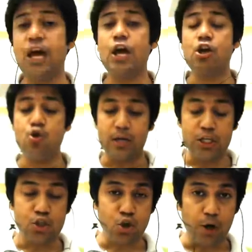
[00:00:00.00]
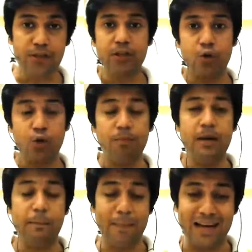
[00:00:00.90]
you can join the group
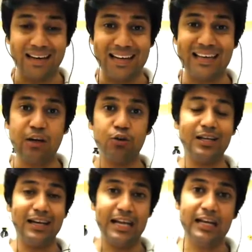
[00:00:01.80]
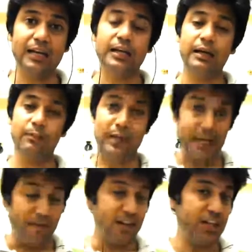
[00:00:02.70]
by clicking on the link
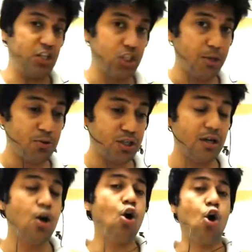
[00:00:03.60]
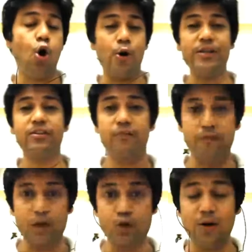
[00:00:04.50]
given in the description or in the
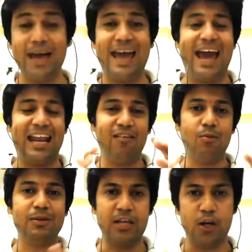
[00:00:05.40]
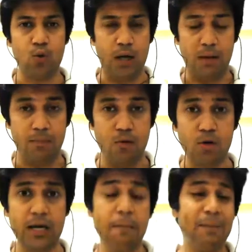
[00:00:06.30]
video, and I will be there to help.
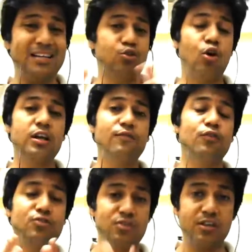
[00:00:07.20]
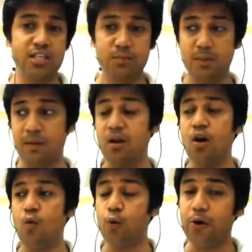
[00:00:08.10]
Okay, but it's only for serious people
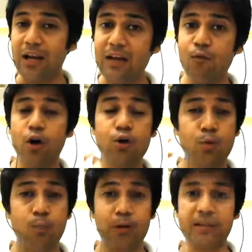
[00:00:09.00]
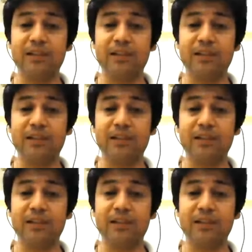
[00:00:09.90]
who really want to put in the